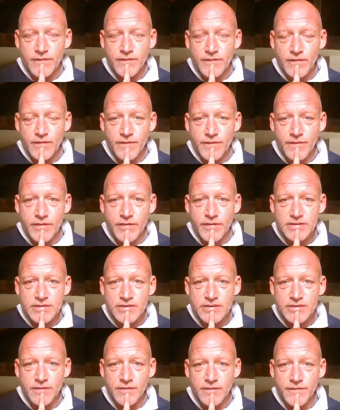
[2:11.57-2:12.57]
So the virus
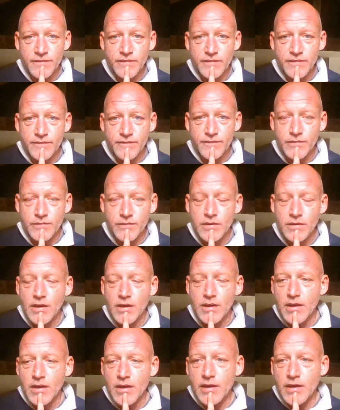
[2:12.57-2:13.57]
itself, first of all,
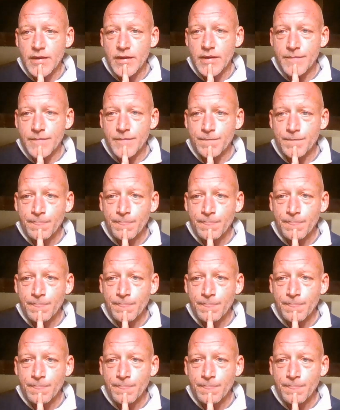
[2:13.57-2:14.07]
um,